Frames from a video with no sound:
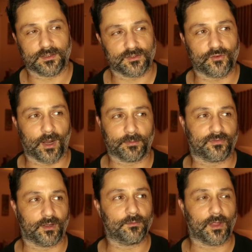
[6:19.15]
It's
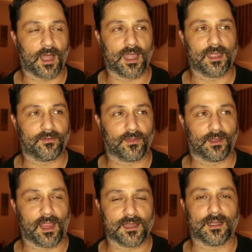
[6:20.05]
dropped from the high of, I
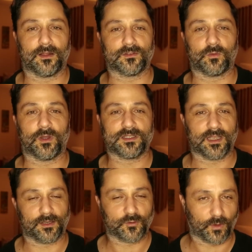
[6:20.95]
think, $8
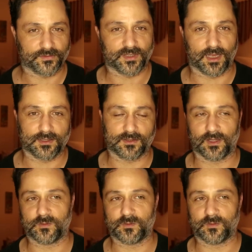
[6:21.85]
once down to 12 cents.